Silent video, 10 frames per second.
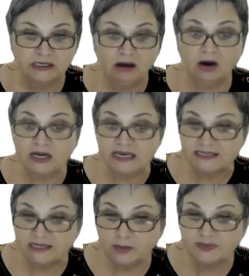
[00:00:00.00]
are
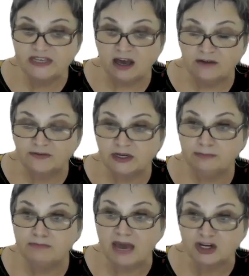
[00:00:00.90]
easily observed,
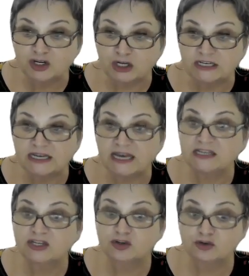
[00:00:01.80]
measured,
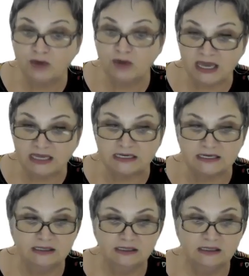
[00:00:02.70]
and trained.
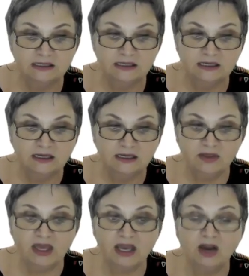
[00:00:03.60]

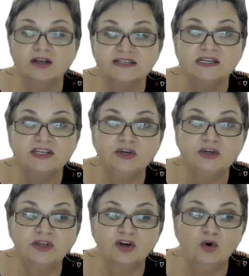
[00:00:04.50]
They constitute
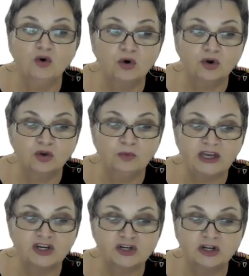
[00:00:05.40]
the core
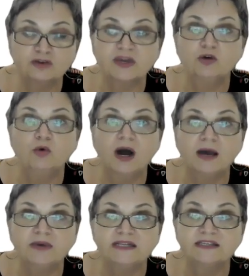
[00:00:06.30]
occupational
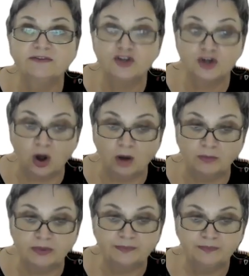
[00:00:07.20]
requirements of a job.
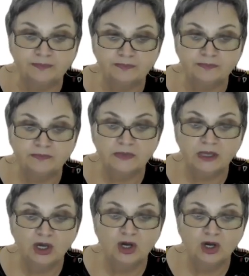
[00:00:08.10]

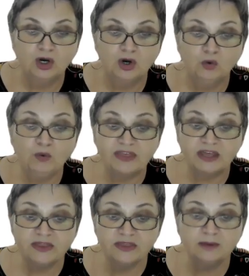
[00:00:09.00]
Within
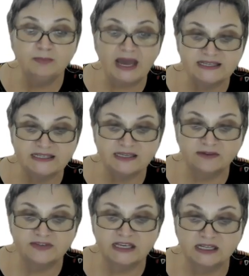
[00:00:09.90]
the complexity
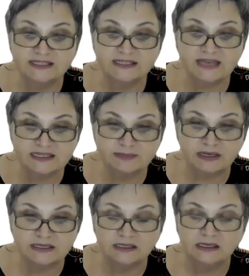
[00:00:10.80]
of skills assessment,